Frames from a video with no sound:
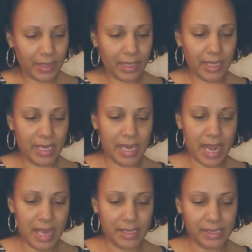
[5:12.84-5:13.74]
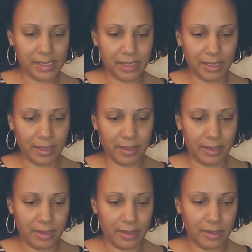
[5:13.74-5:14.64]
Next
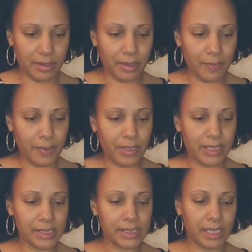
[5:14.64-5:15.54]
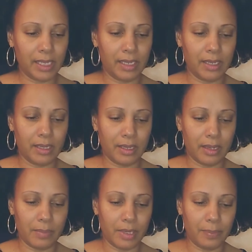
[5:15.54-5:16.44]
up, let's see,
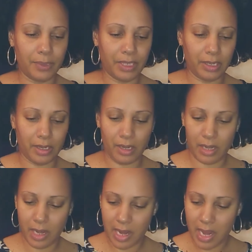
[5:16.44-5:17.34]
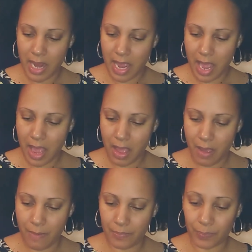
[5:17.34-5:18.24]
up here.
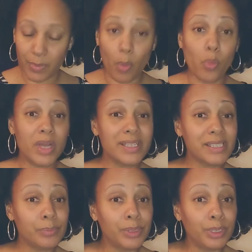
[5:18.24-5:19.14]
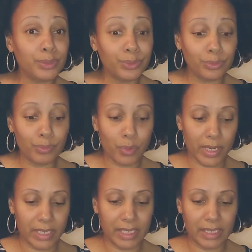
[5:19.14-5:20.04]
What is a balloon
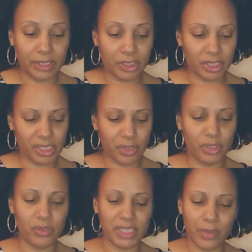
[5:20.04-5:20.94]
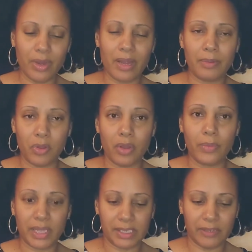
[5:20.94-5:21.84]
mortgage? So you see where I'm going
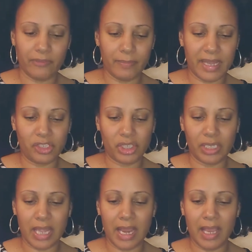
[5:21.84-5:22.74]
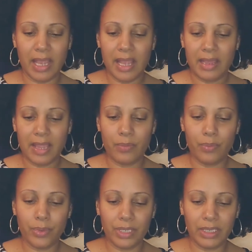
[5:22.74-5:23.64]
with this information. Like, they
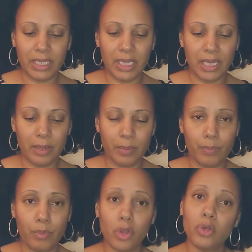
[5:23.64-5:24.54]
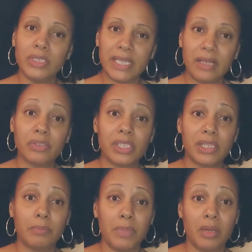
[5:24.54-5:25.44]
really go down to
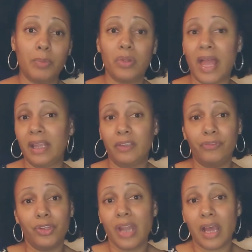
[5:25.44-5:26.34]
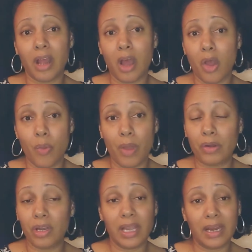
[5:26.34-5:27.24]
the minimal. Like, if you're not a
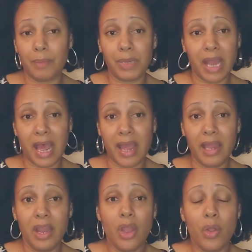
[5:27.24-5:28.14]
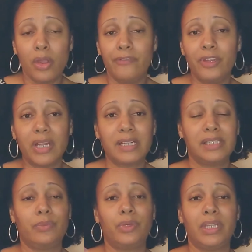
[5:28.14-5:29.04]
homeowner, and I'm not, or if you're not
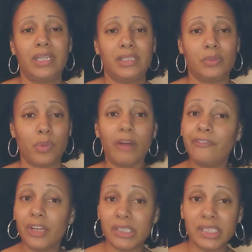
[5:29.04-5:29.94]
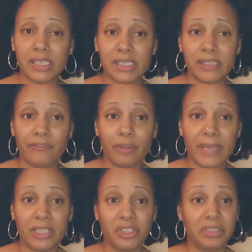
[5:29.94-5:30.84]
someone that is well versed in this
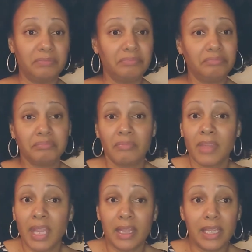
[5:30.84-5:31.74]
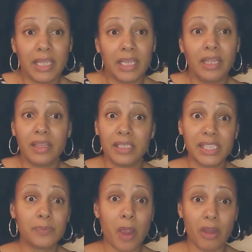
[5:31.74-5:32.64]
information, then this
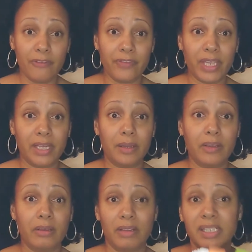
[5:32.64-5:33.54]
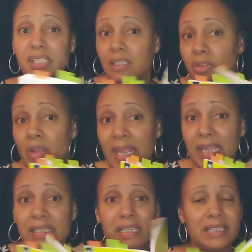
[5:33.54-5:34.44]
is perfect. It's a little
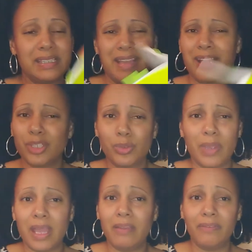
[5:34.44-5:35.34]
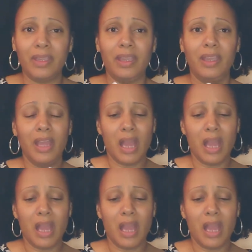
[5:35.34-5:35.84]
handy. It's not too heavy.